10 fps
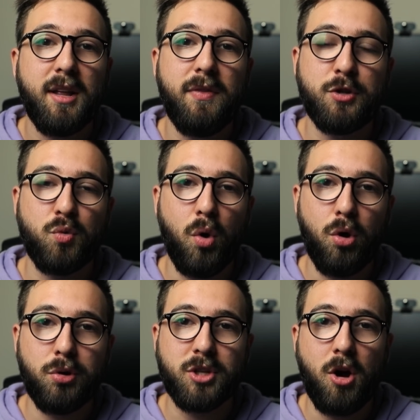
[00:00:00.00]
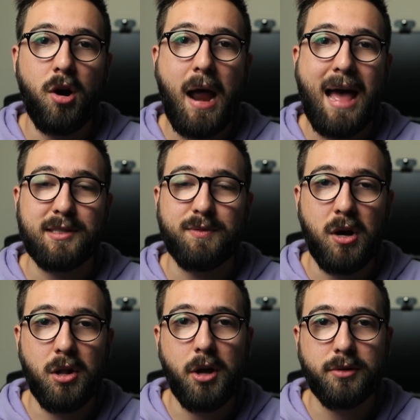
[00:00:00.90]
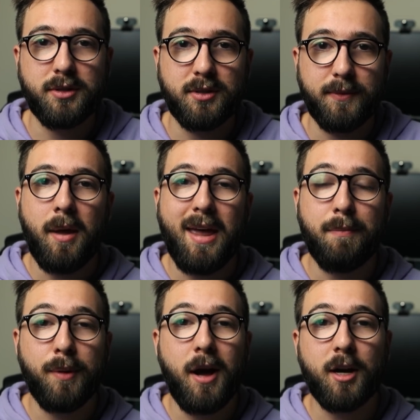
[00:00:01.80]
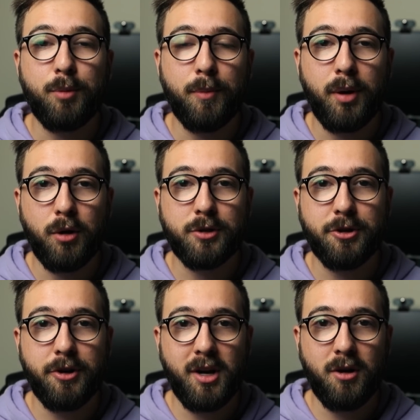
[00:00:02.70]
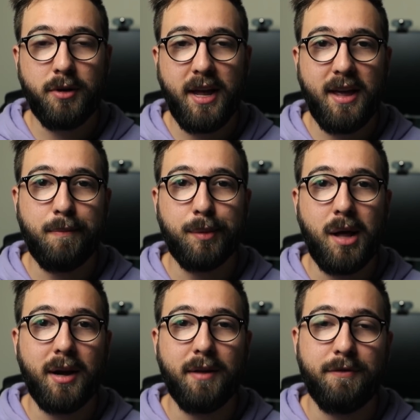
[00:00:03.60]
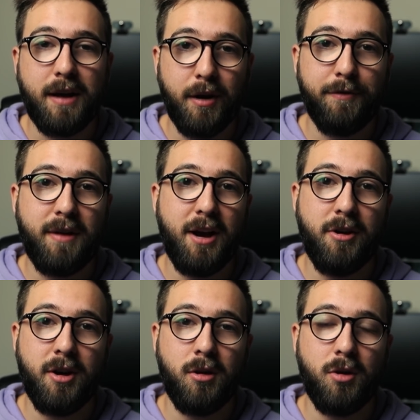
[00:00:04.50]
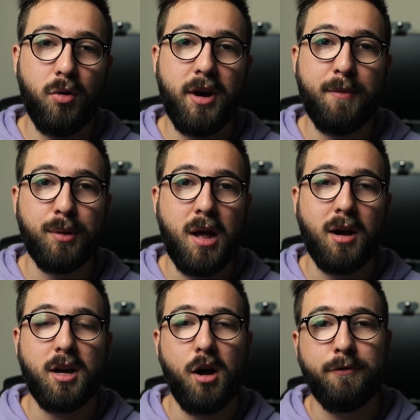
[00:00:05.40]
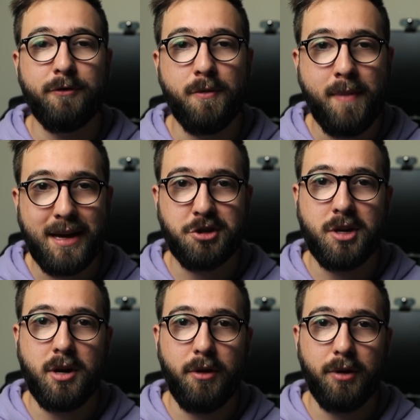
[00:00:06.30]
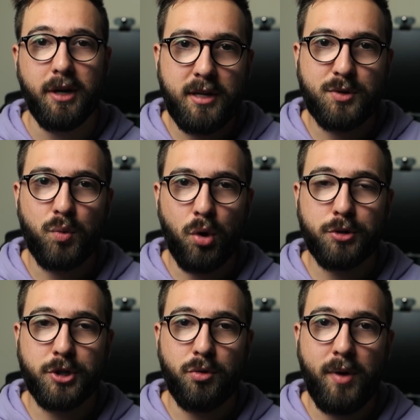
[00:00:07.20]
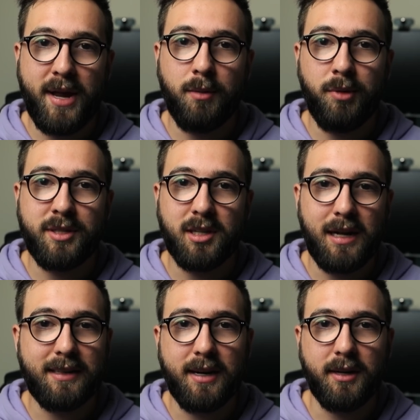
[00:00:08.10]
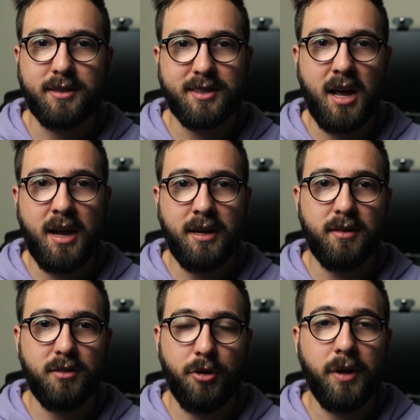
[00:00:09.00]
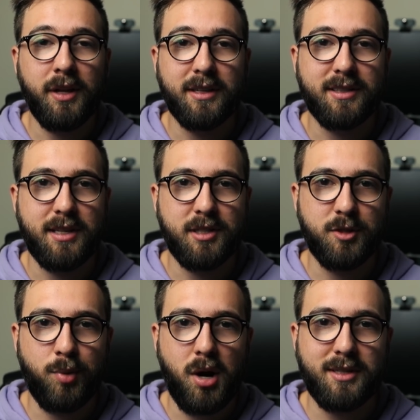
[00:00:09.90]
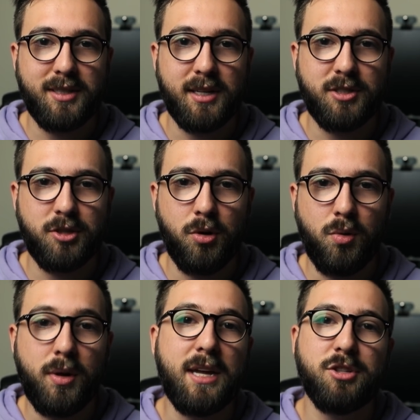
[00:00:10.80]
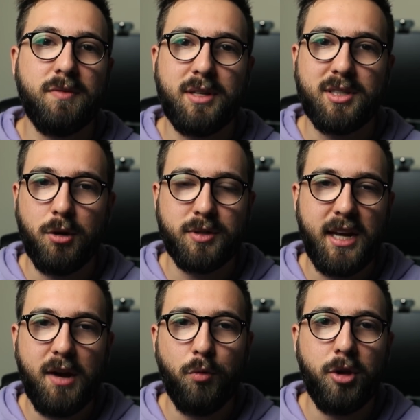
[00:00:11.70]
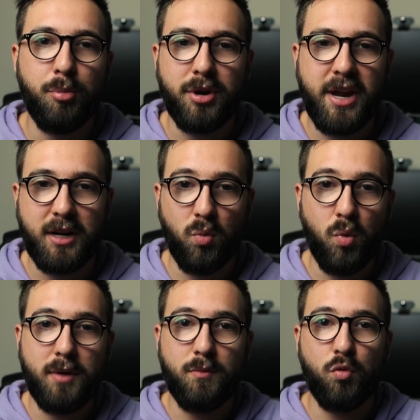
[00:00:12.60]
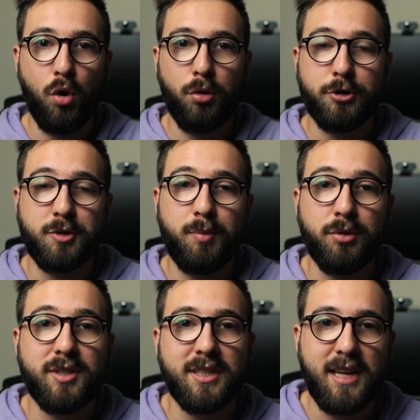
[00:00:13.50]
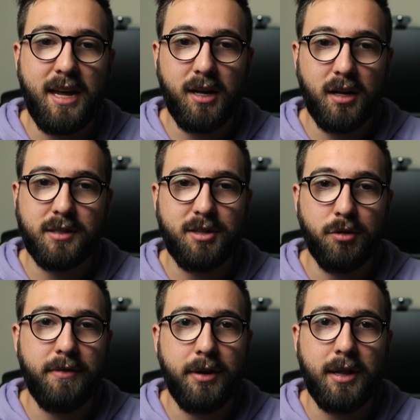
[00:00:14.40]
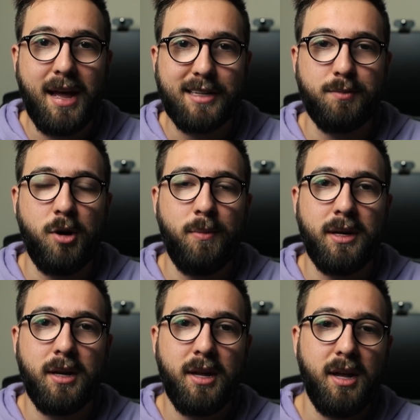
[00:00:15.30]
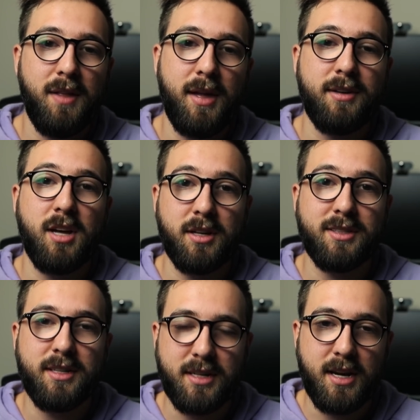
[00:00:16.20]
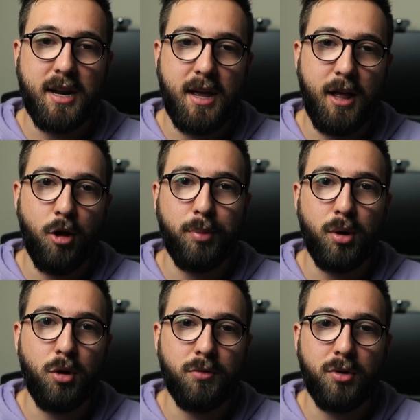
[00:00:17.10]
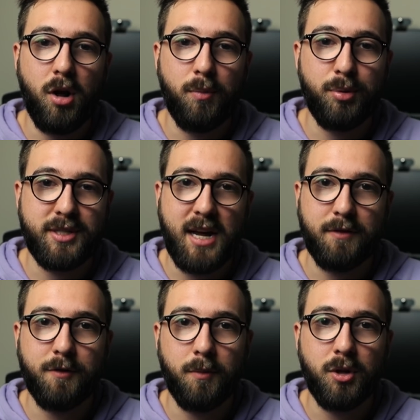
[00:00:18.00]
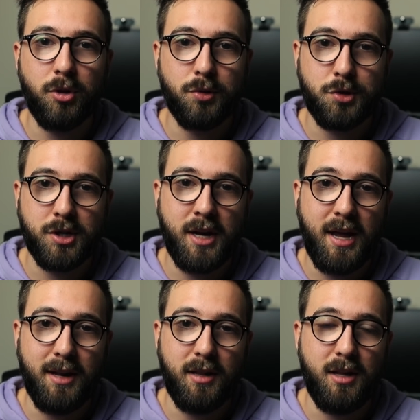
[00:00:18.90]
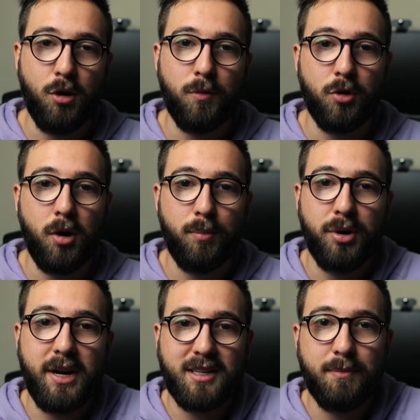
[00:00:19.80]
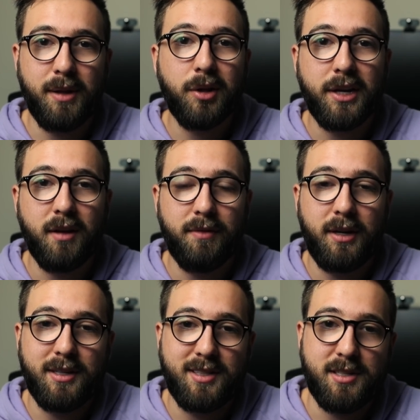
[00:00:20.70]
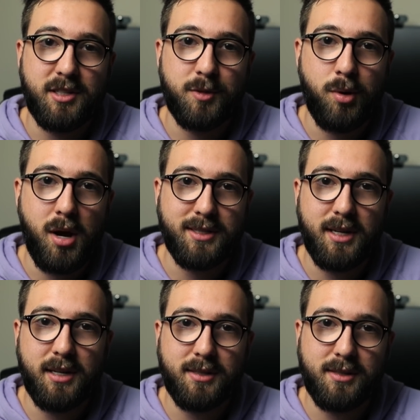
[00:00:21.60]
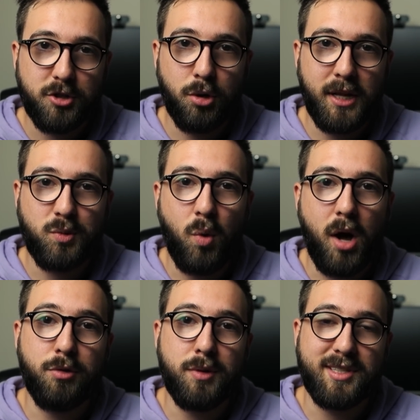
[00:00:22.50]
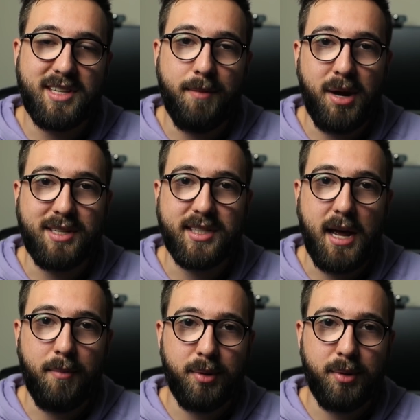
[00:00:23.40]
These roles are as follows: a block proposer node, a block verifier node, or a block confirmation node. These roles are randomly selected and assigned during the consensus process, so each of these nodes can't really predict what role they're supposed to take until the very last moment. And that does indeed help overall protect from collusion and the overall predictability of the consensus process. So let's walk through this step by step.